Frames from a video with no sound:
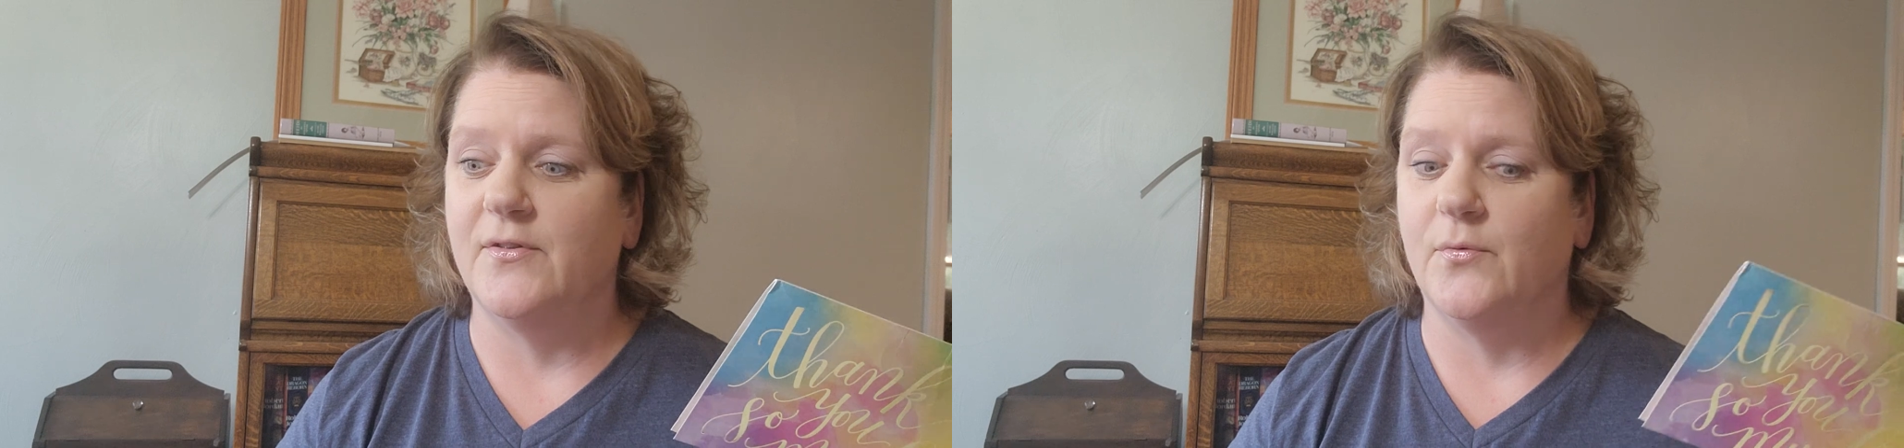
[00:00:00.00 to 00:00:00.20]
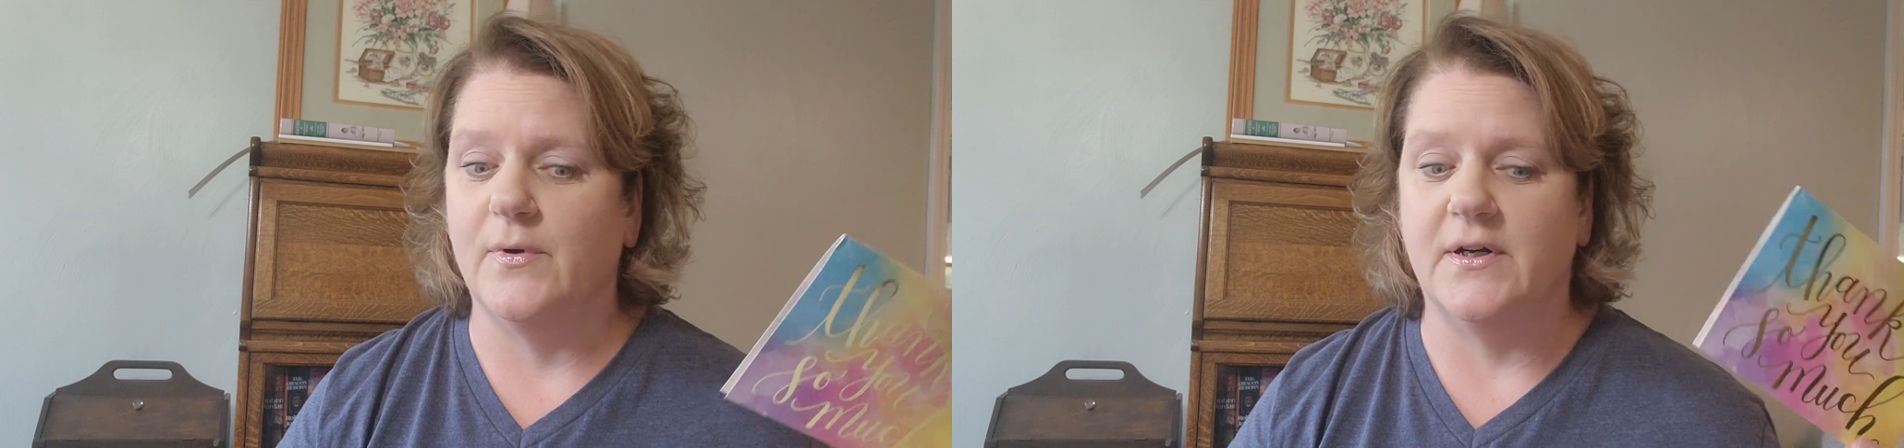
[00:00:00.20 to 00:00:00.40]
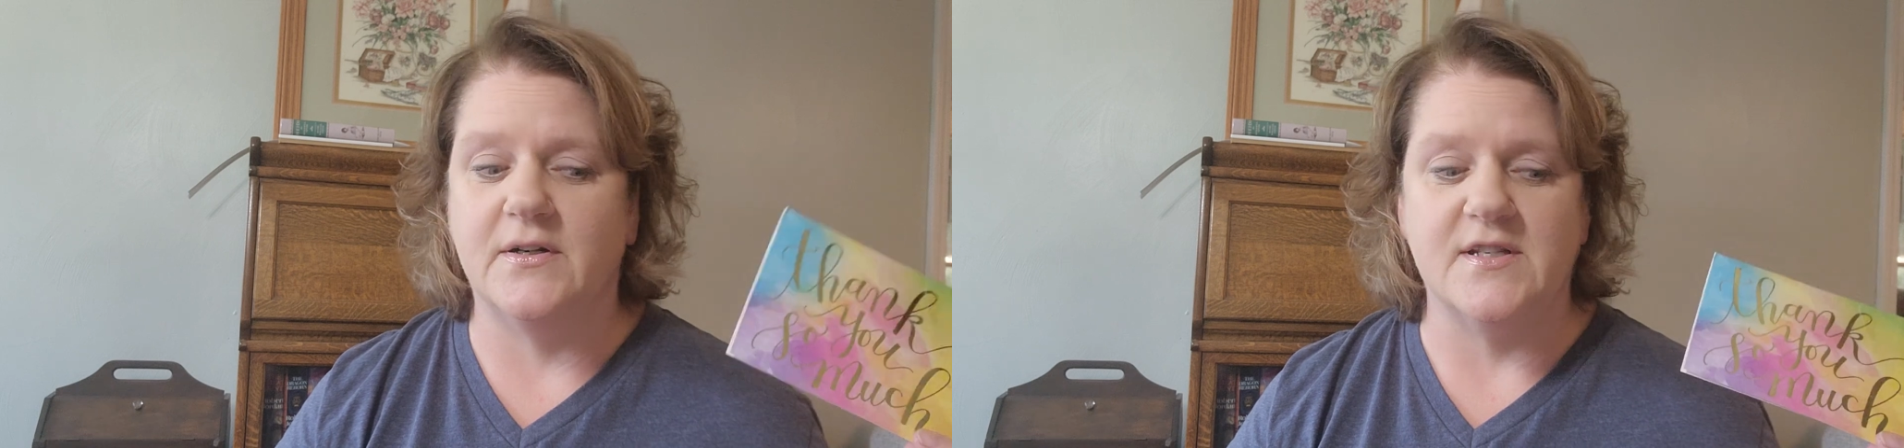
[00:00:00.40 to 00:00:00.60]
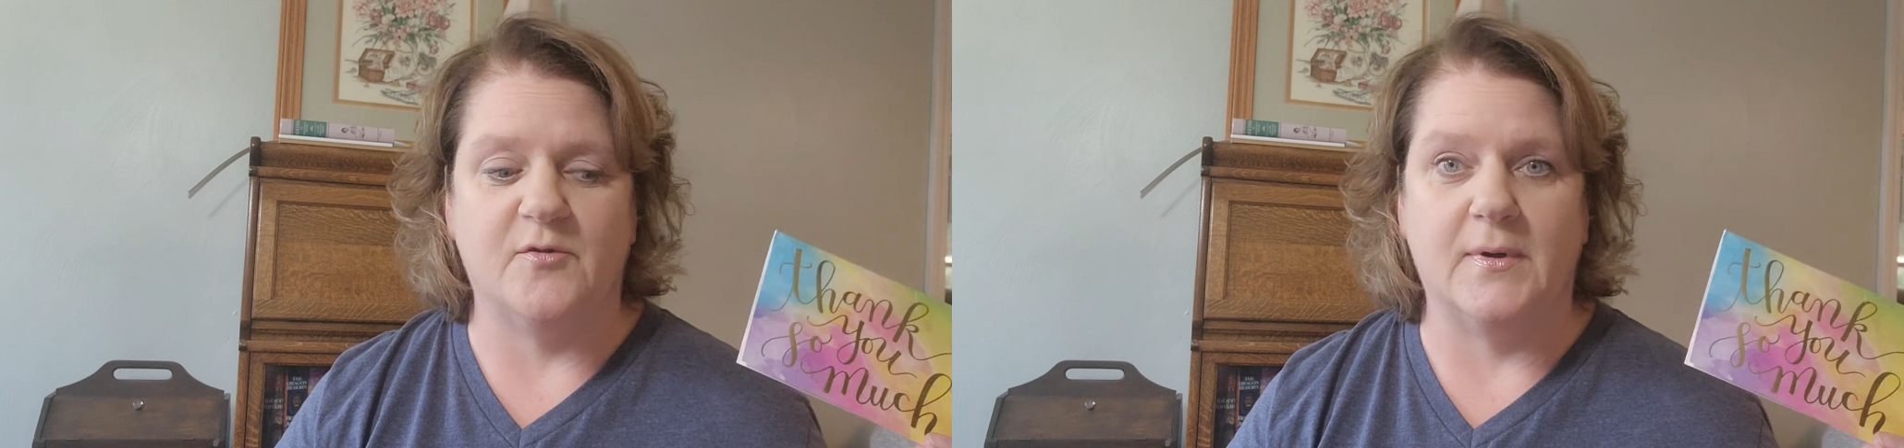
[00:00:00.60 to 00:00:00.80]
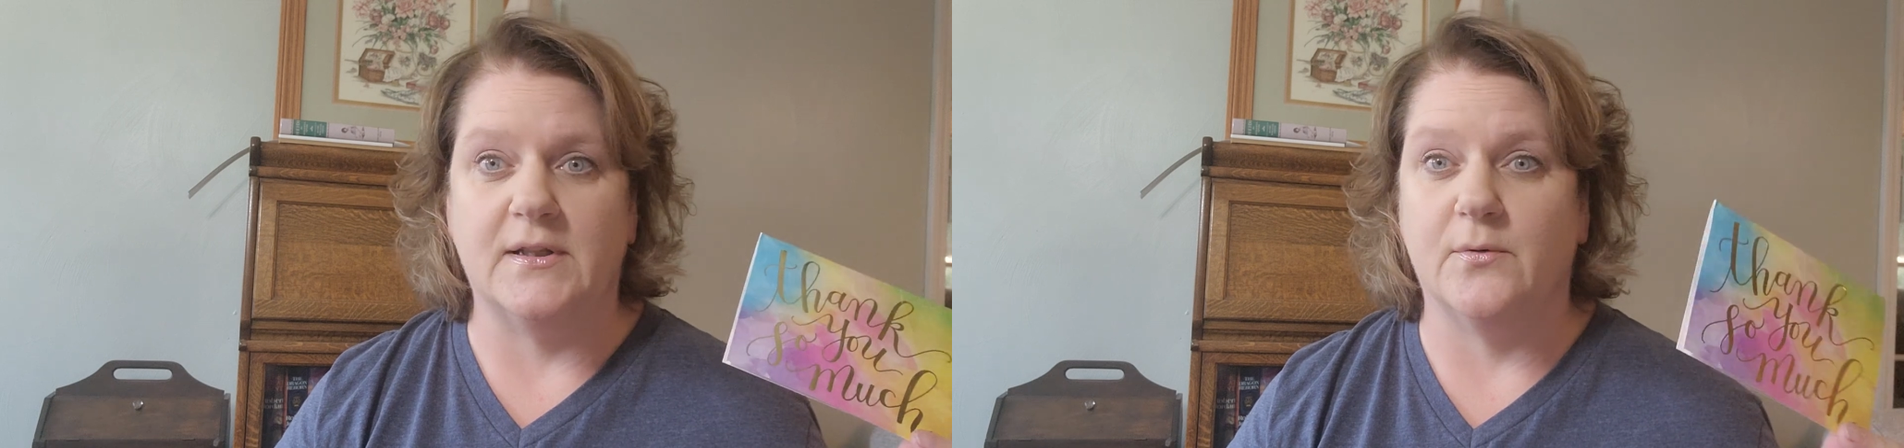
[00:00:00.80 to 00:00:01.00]
the winners.
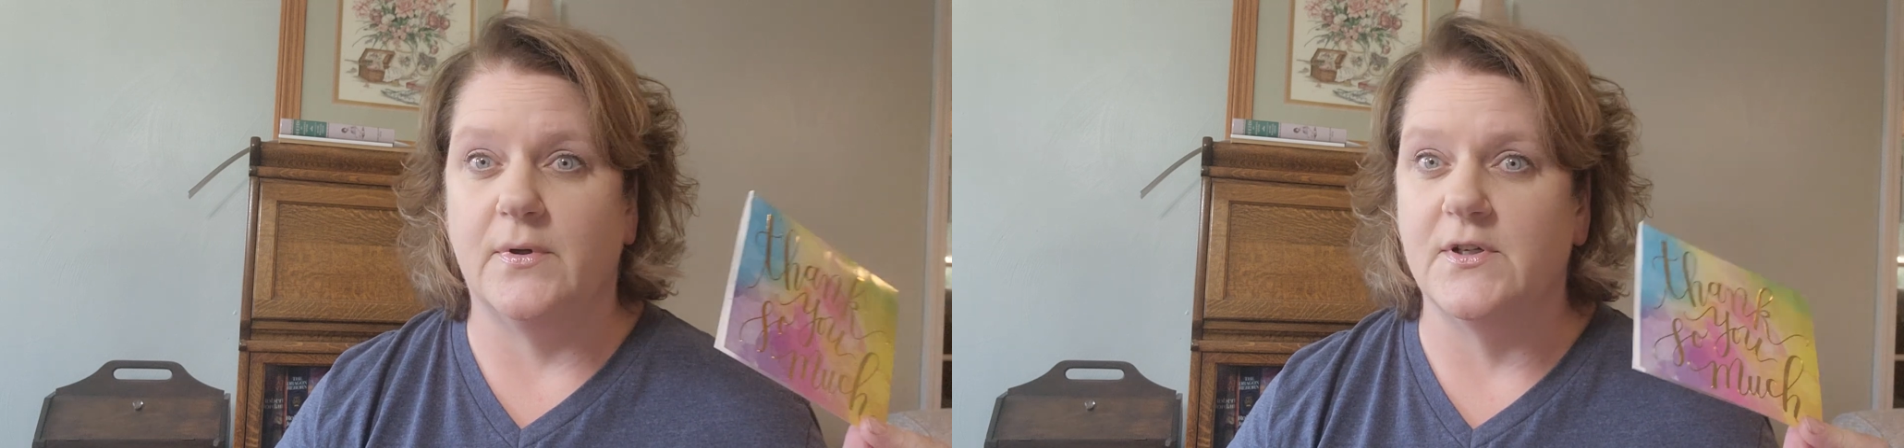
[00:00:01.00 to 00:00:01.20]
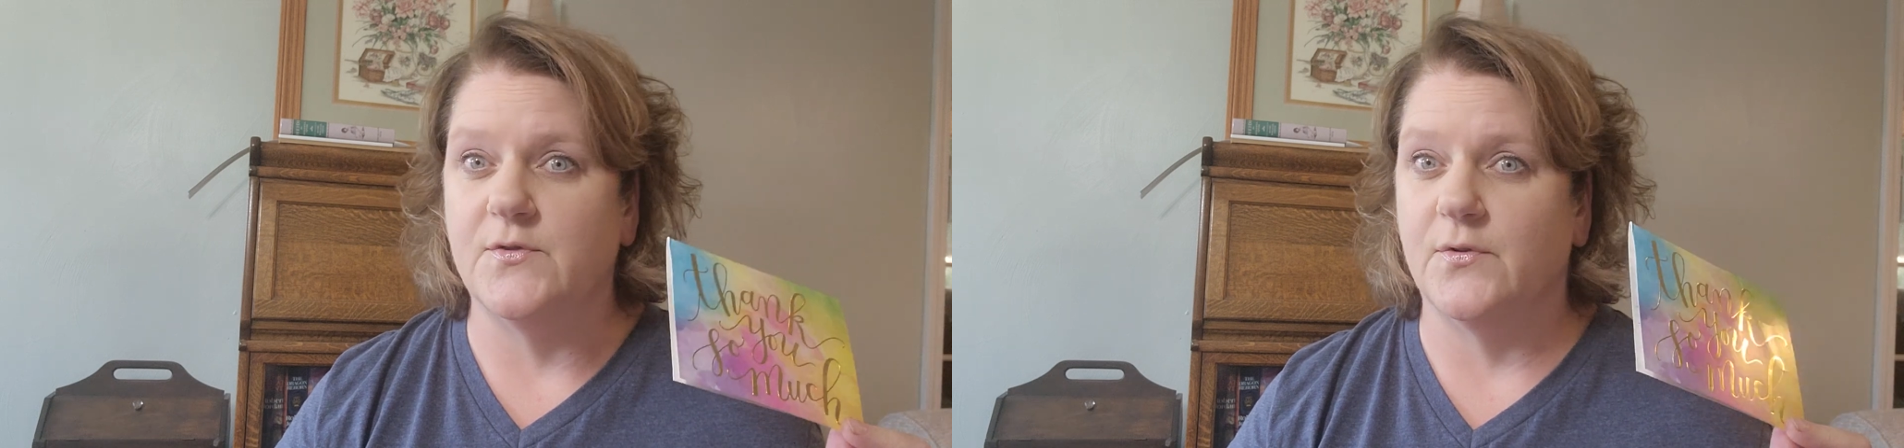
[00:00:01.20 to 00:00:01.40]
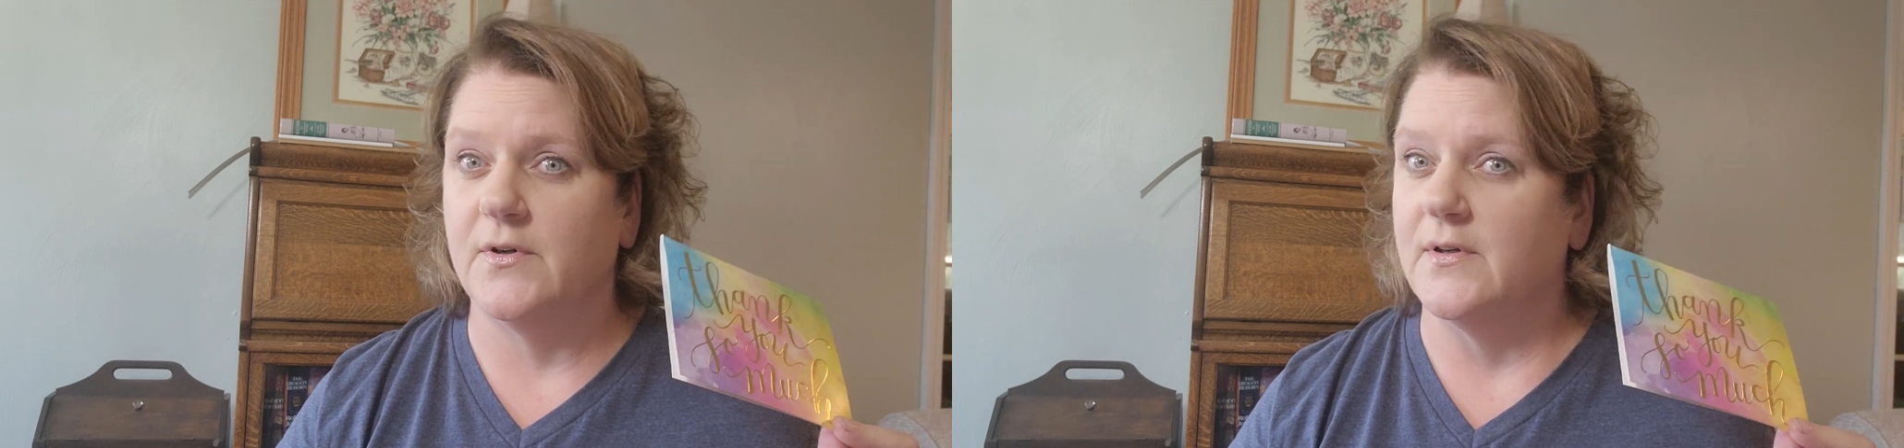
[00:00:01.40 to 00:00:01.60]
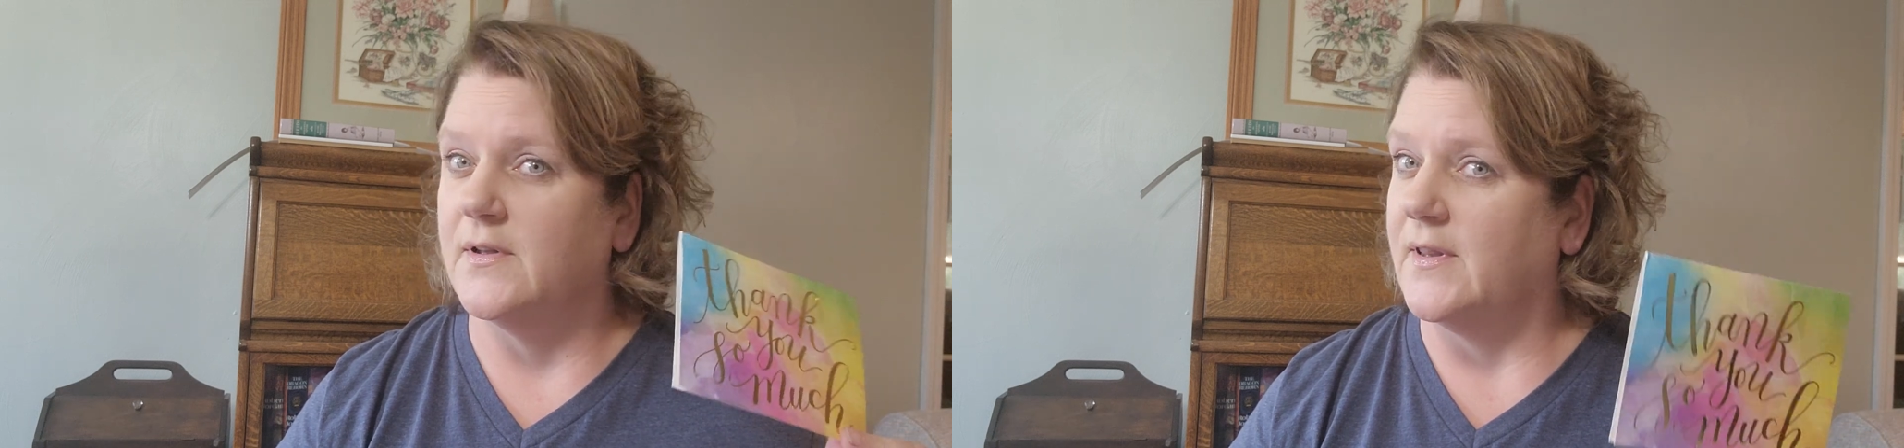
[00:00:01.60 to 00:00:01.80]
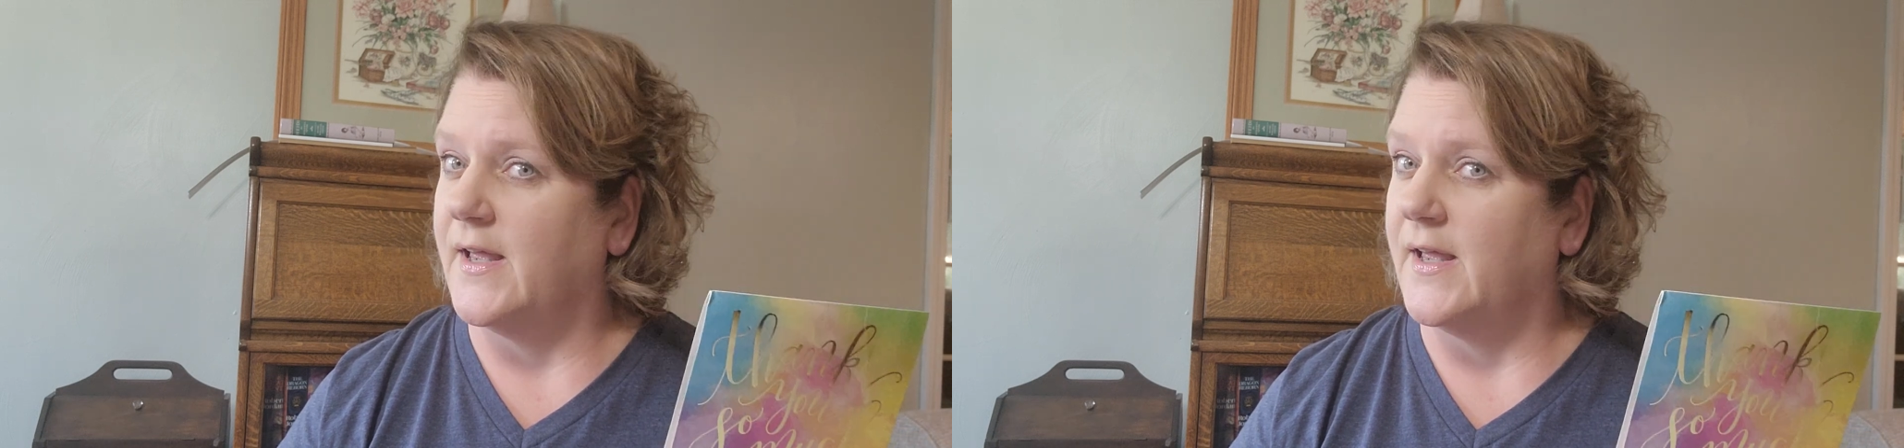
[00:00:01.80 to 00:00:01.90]
I've picked the winners for